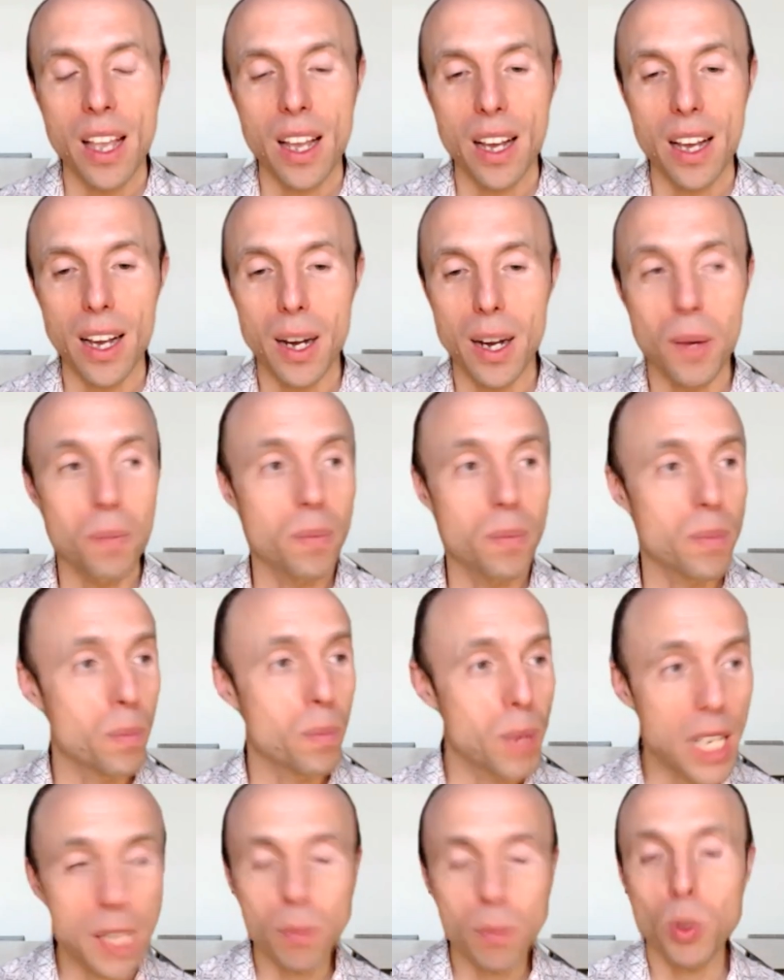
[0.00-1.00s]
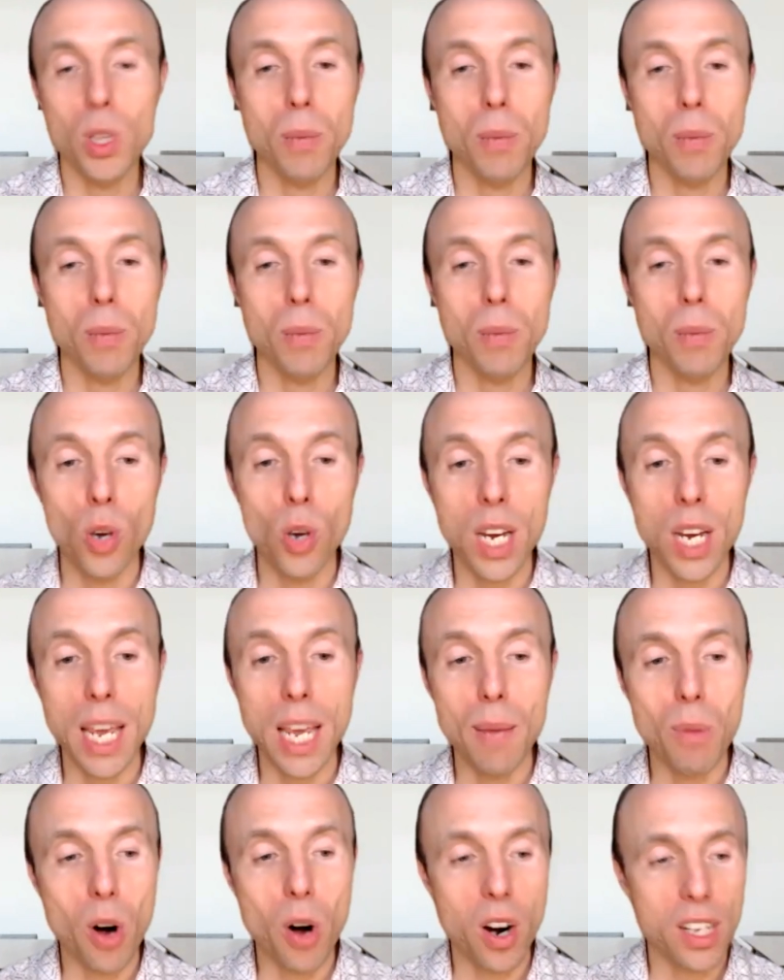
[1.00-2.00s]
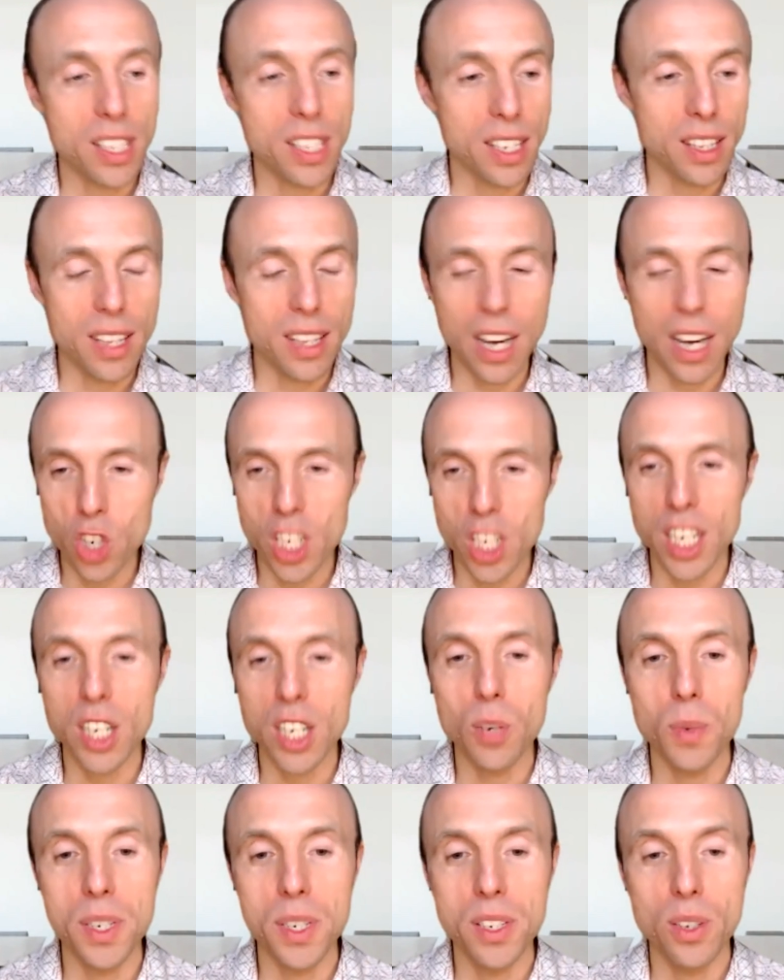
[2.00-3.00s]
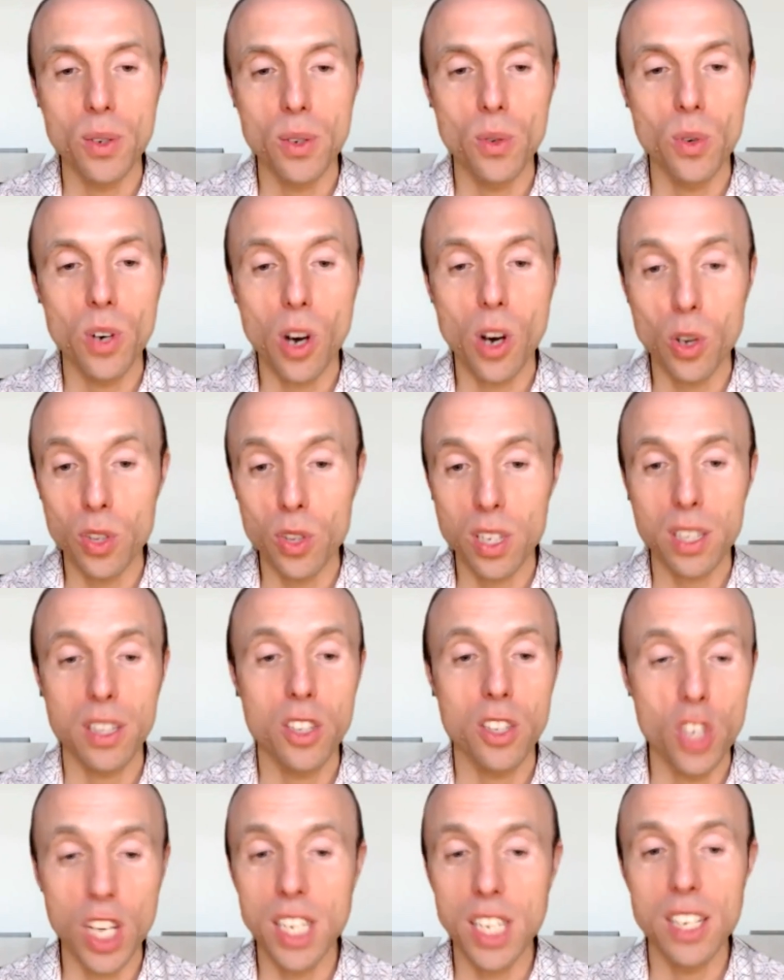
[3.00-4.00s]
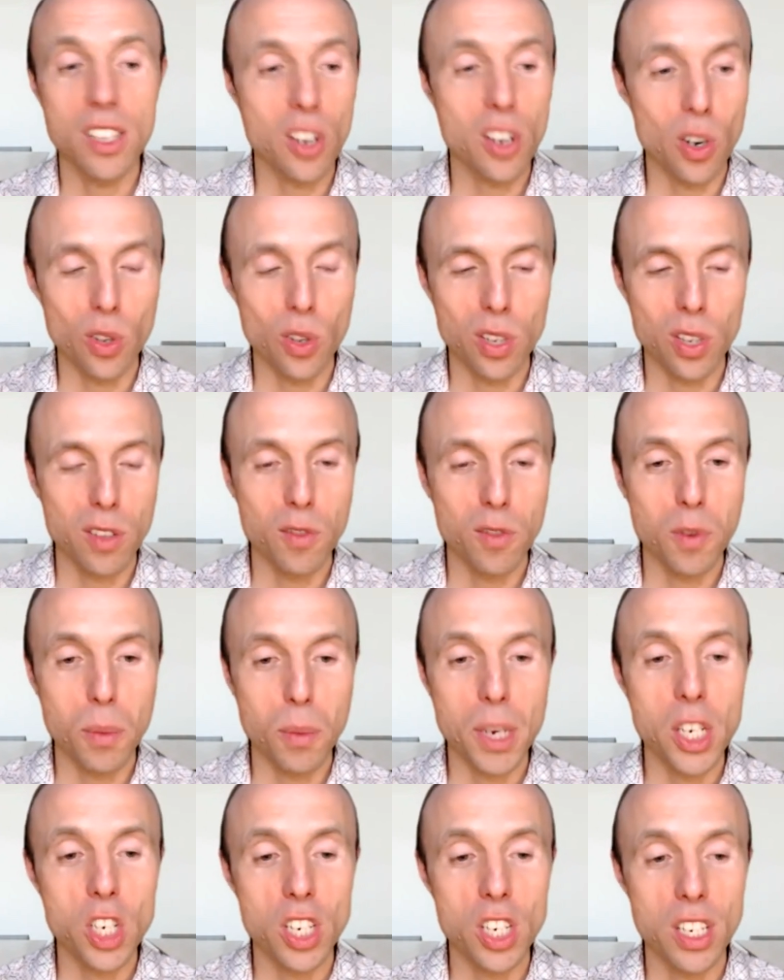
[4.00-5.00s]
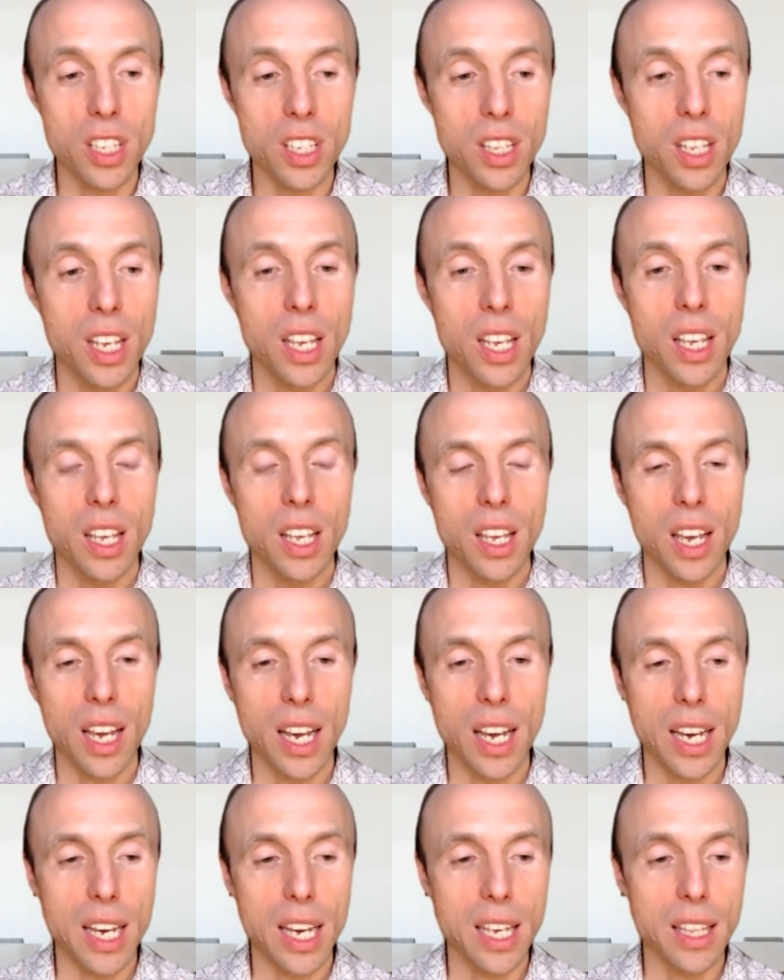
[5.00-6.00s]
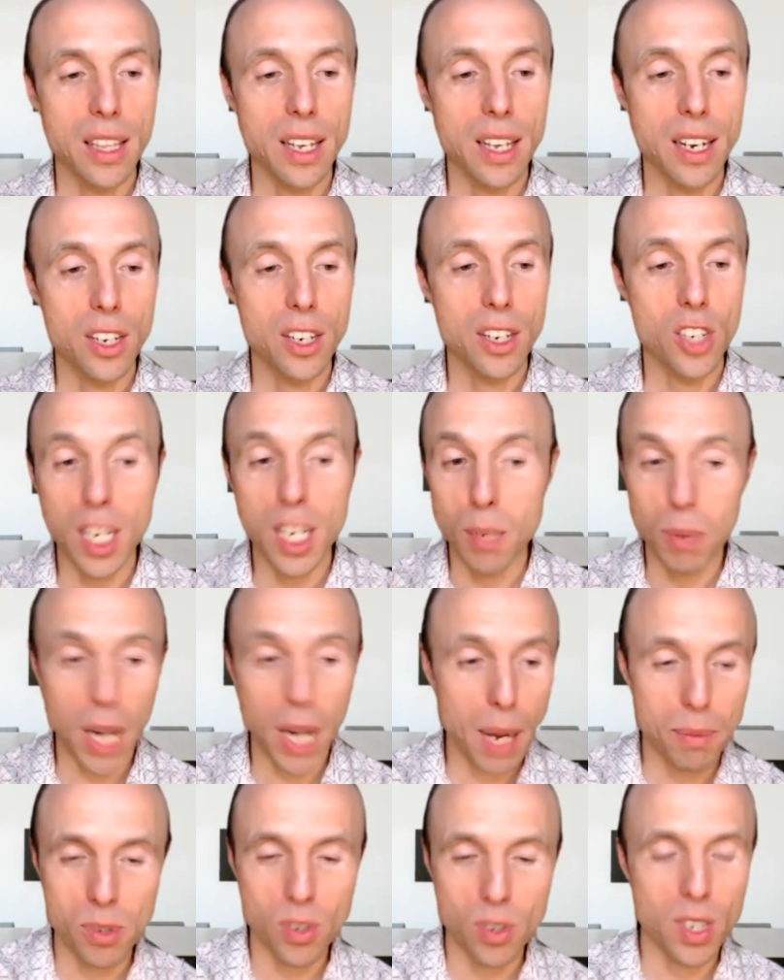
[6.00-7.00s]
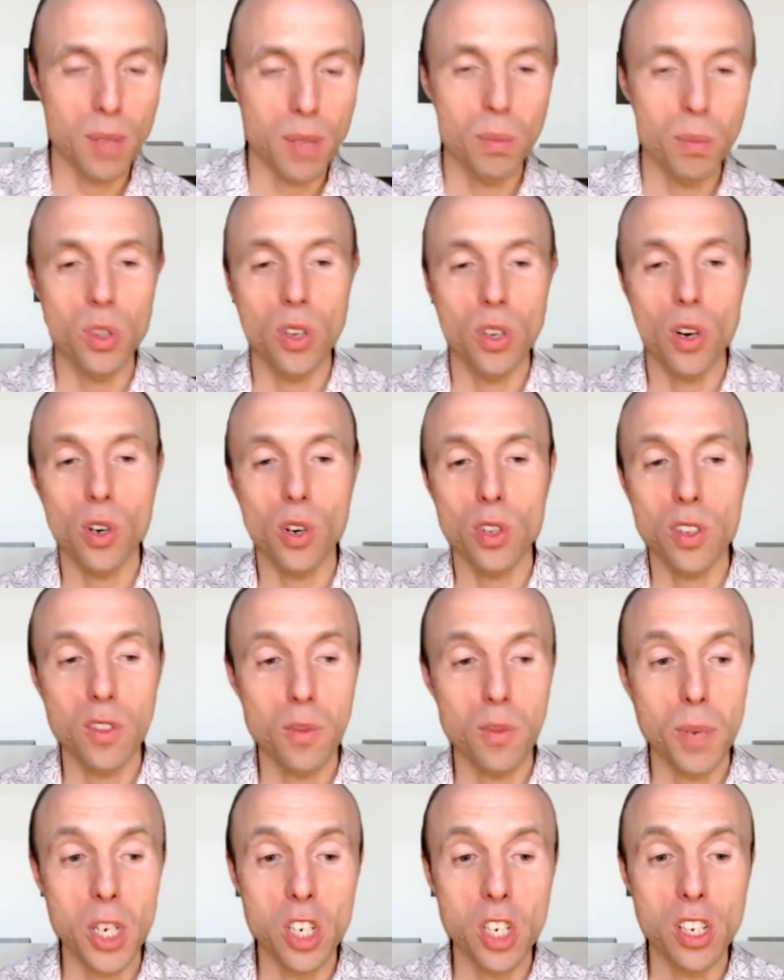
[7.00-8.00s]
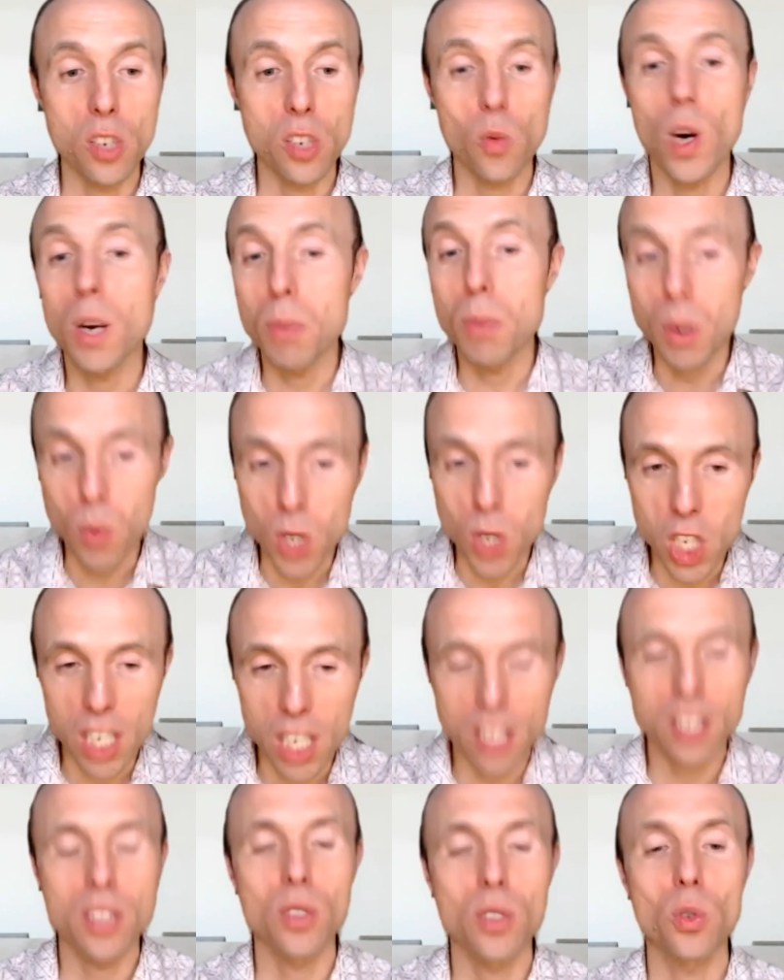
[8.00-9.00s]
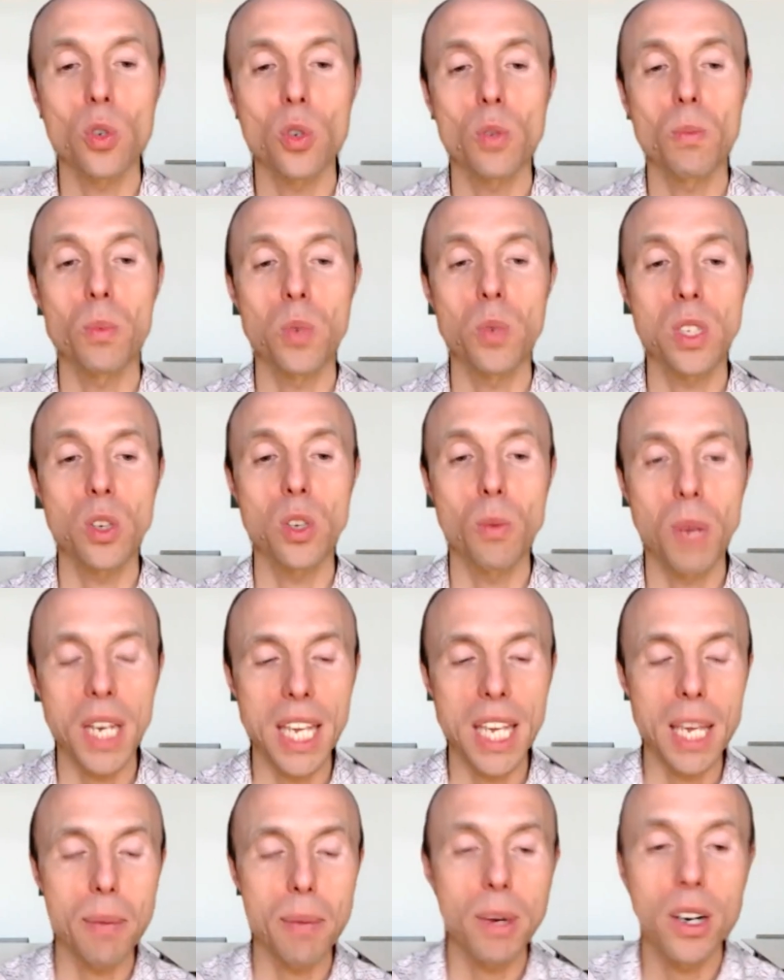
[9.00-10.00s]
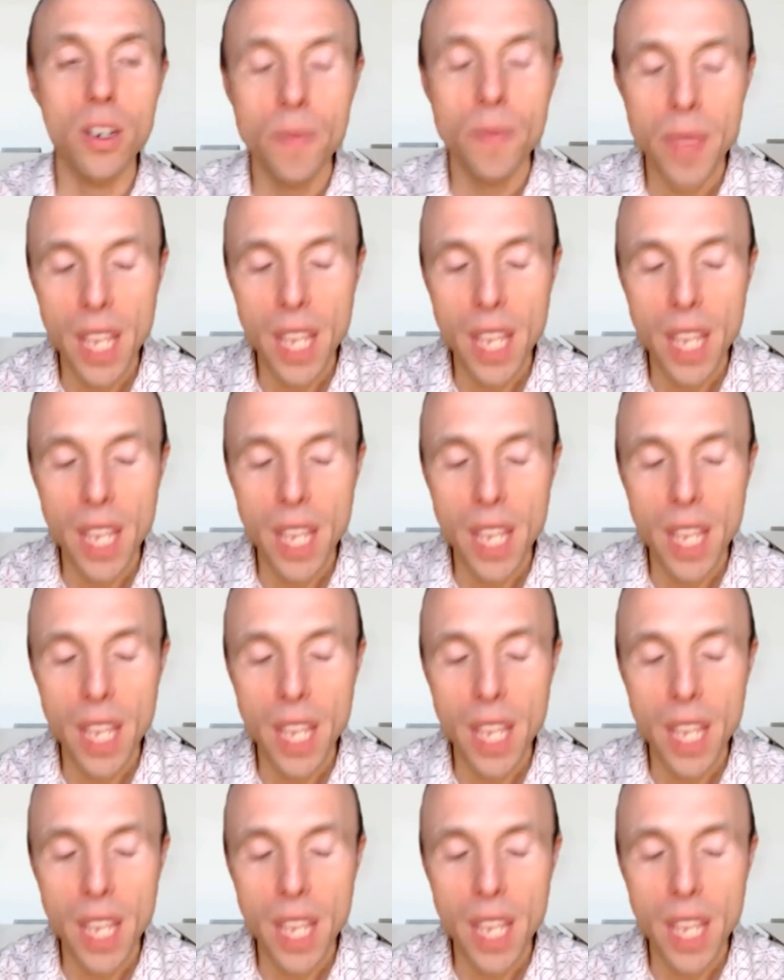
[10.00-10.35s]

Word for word: uh, please put them in the Q&A box and I'll share with you contact JD's contact information uh, and uh, JD, perhaps you can put your contact information as well, but we'll yeah. share it with you by email